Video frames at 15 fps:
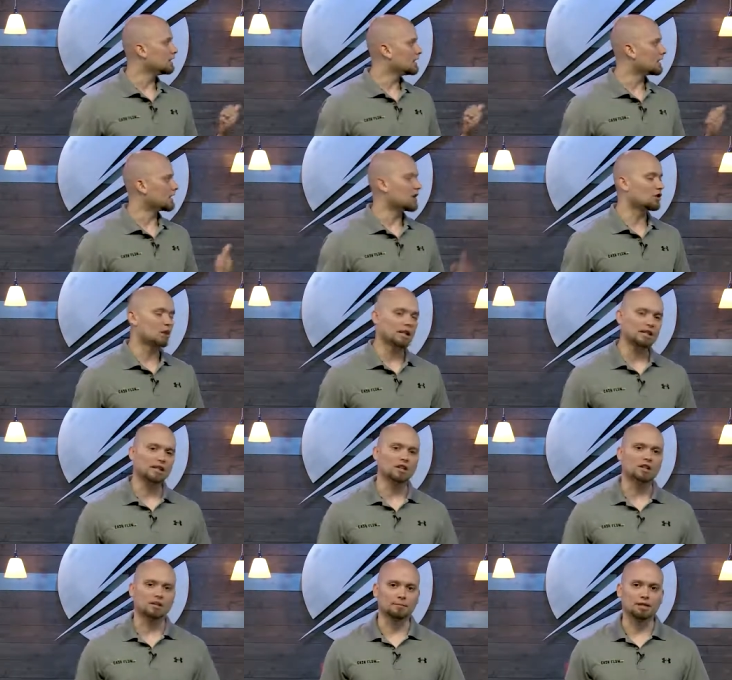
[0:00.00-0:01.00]
the contracts
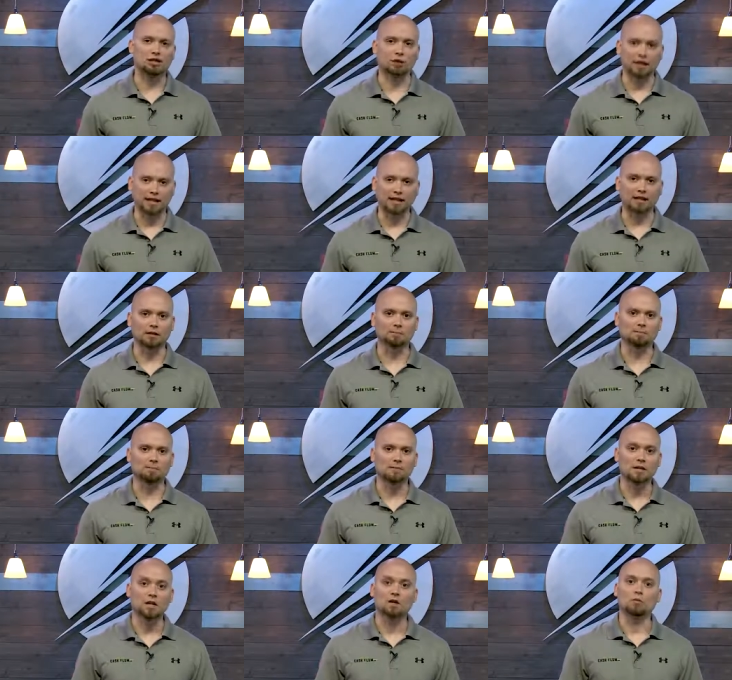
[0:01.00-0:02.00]
can also be tricky here.
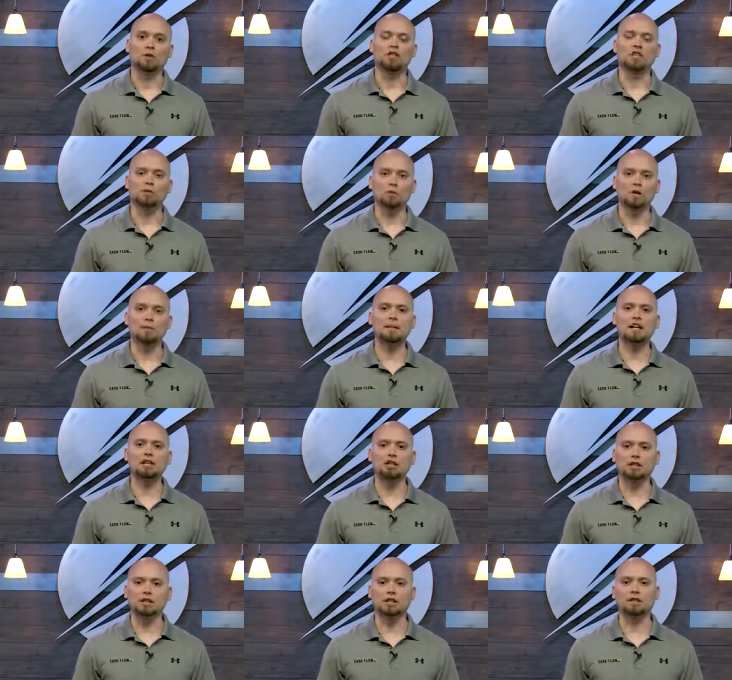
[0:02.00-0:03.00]
We just want to make
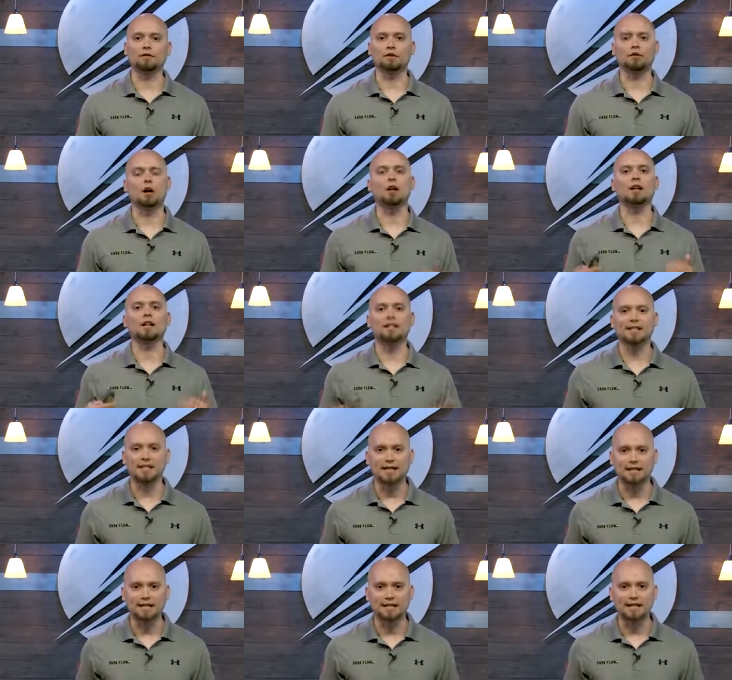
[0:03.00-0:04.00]
sure that if you are in a
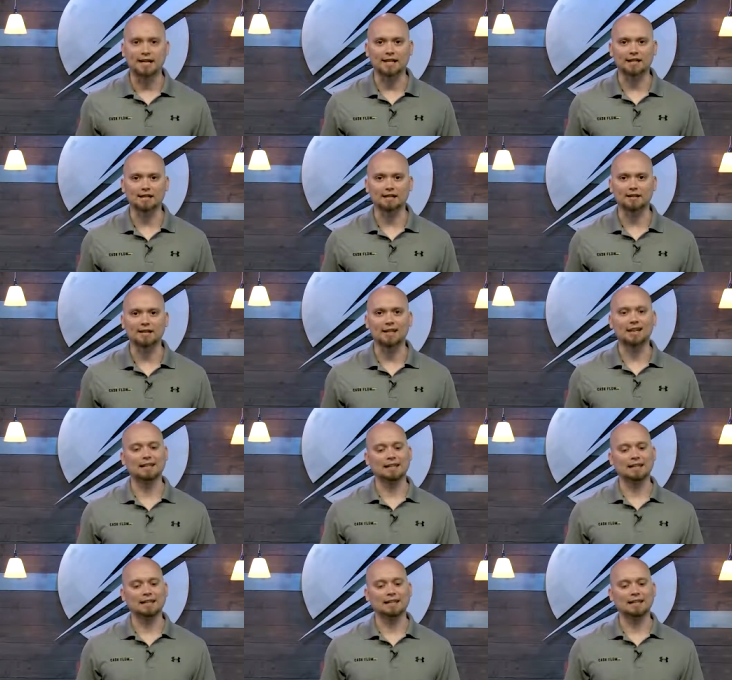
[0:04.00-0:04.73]
state like Texas,